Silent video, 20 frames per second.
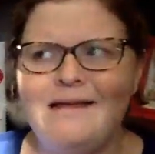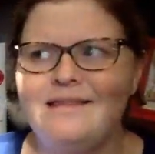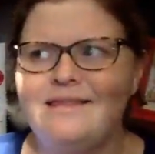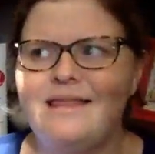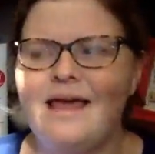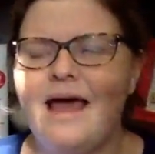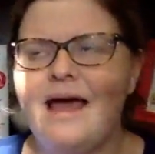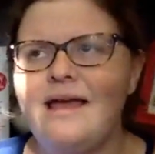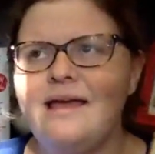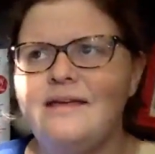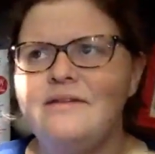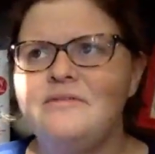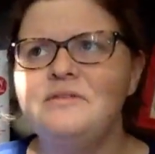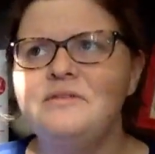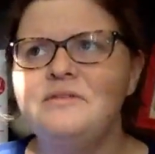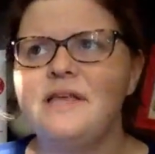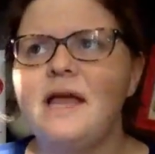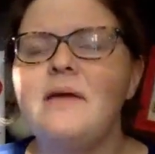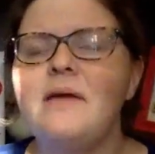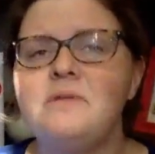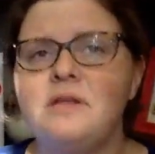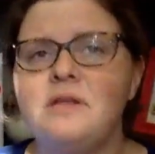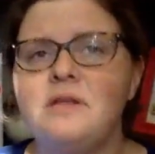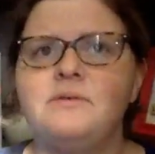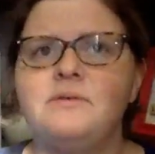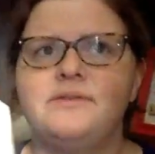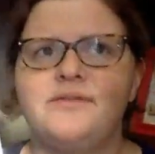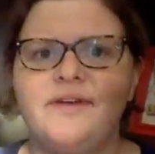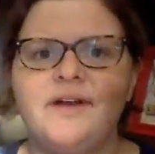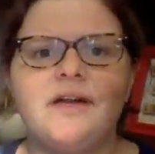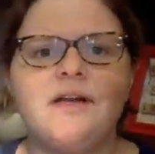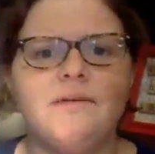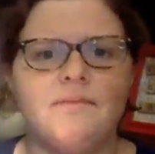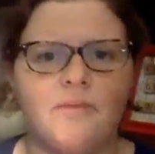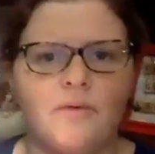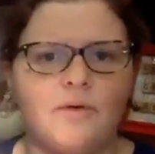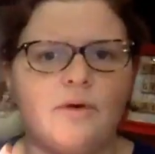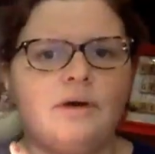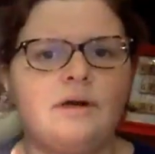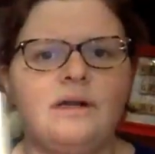that it was very
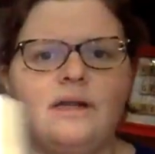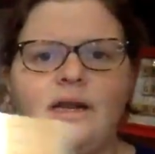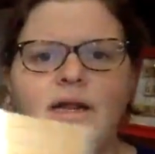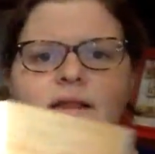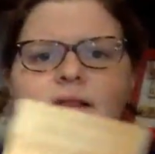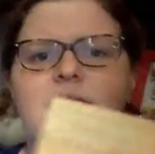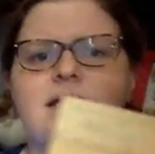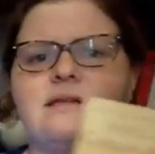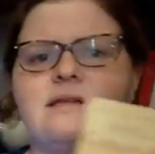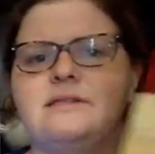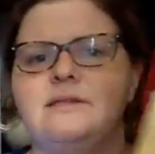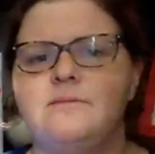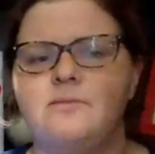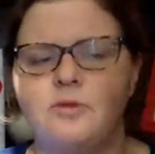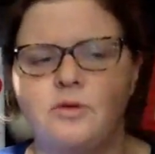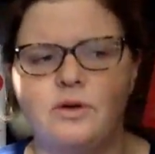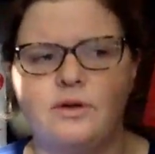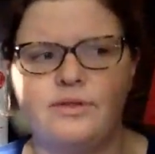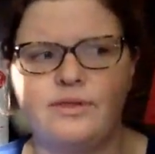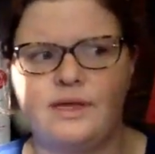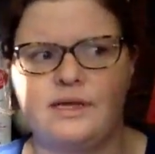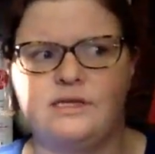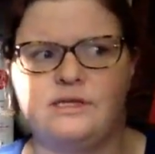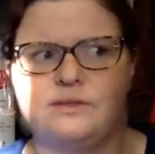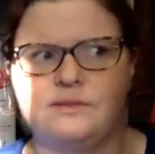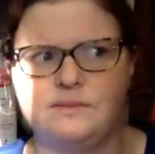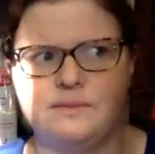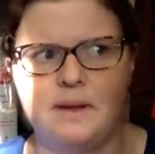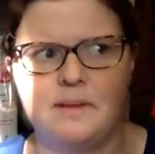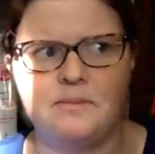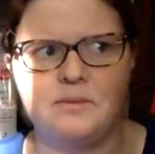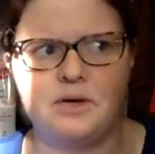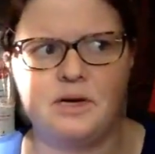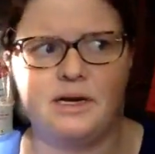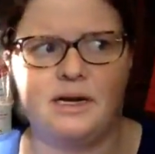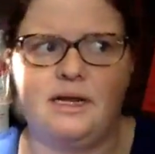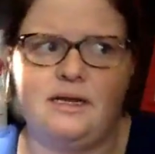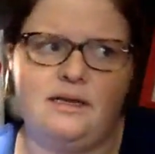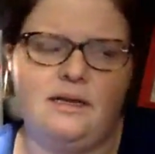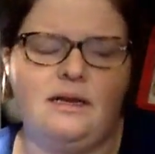important, and I think it's an important thing to remember,
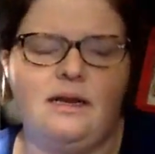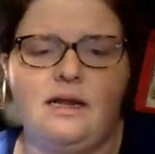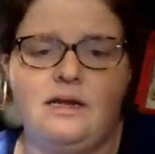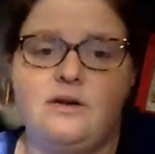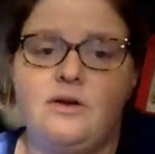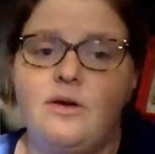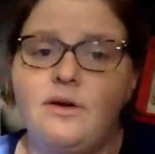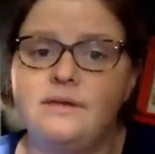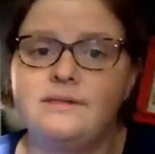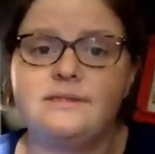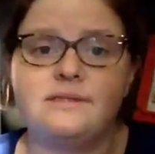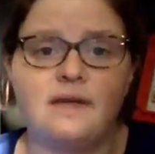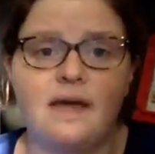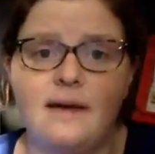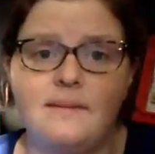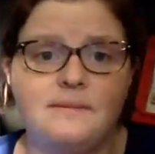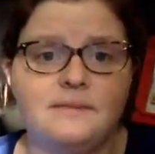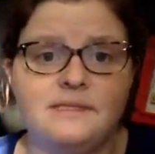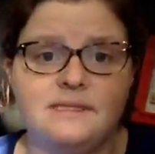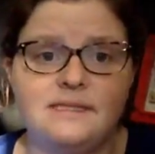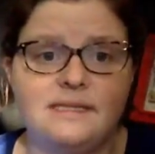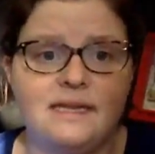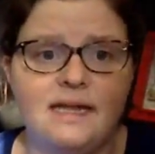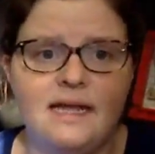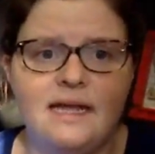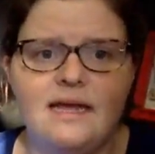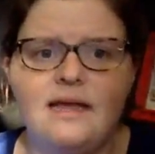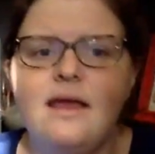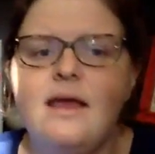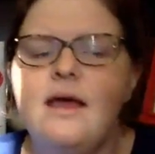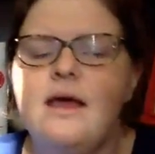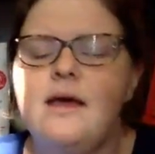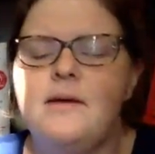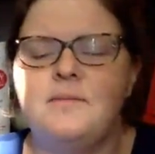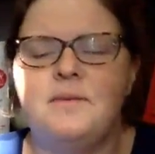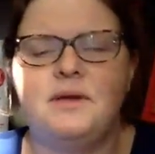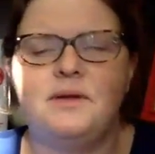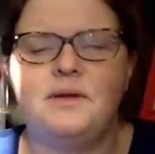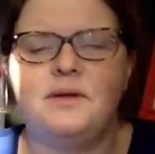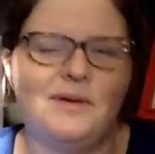and I know it still happens today,
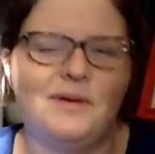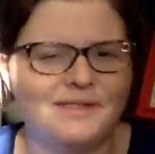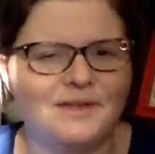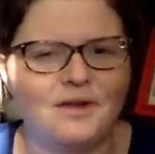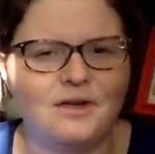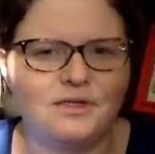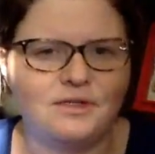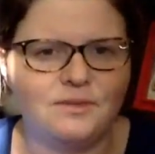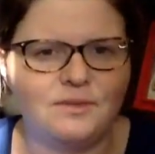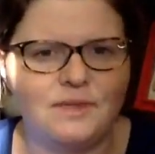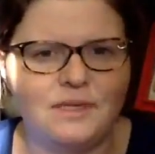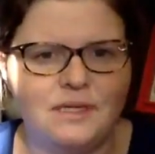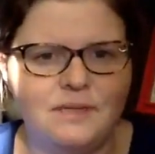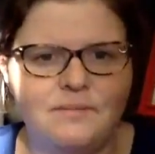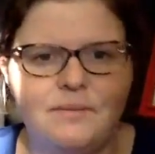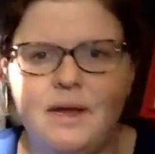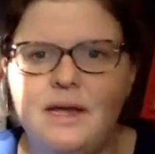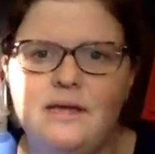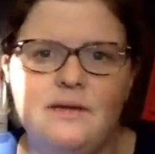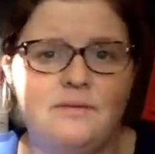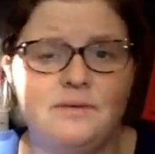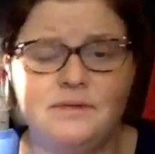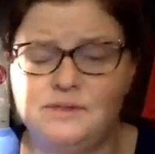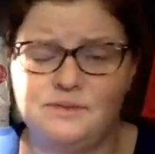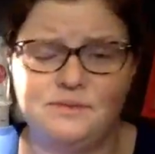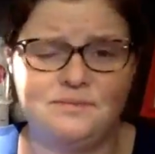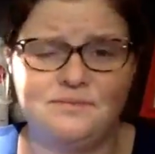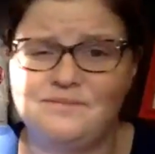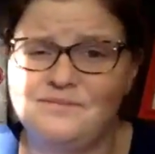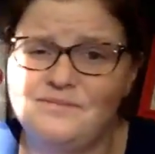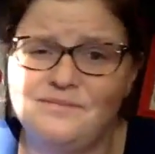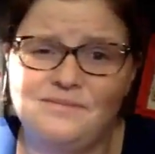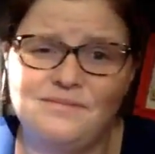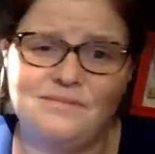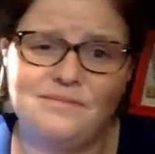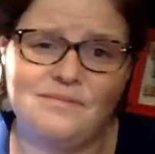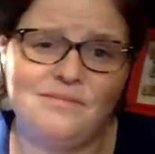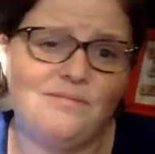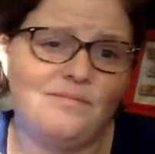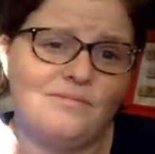but it was hard to read. But it was
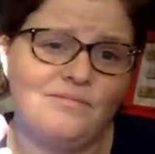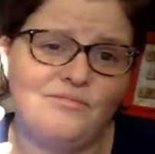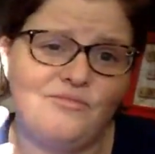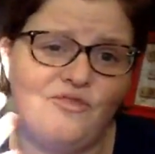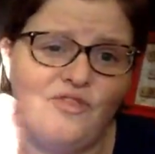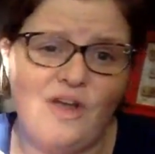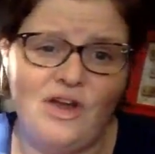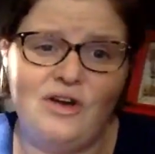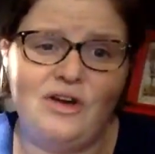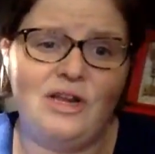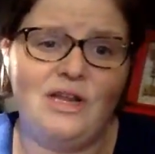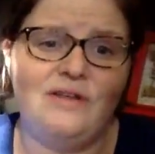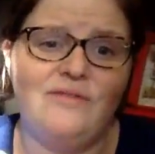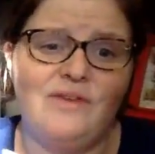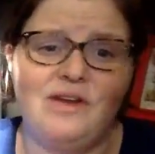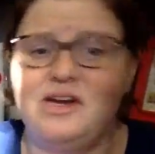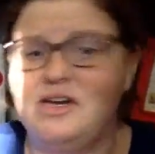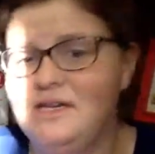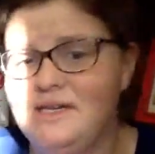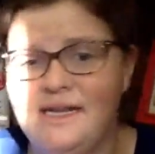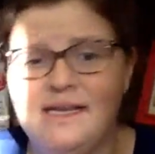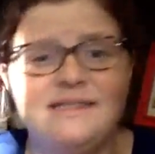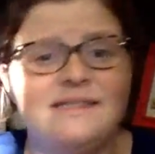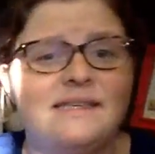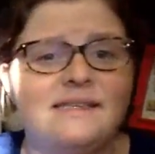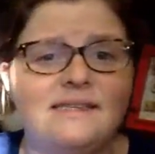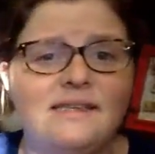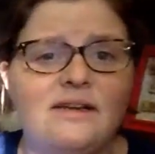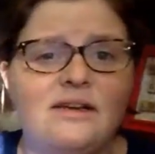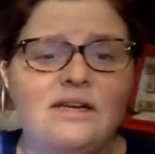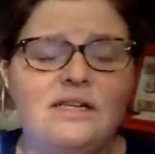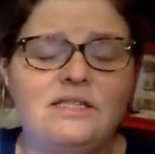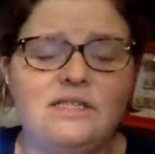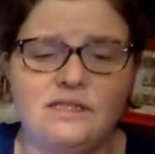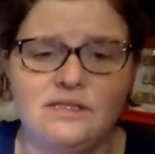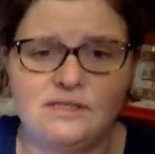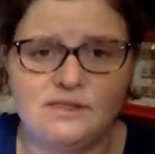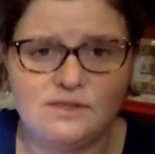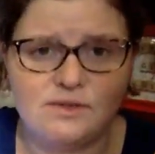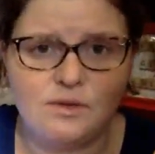very, very necessary to
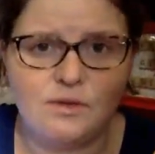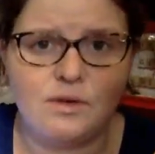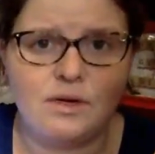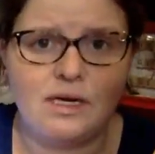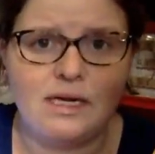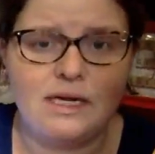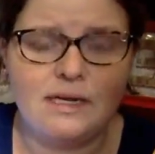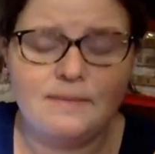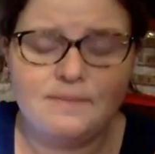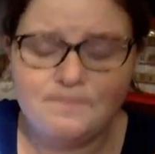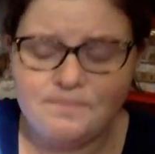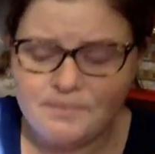the story.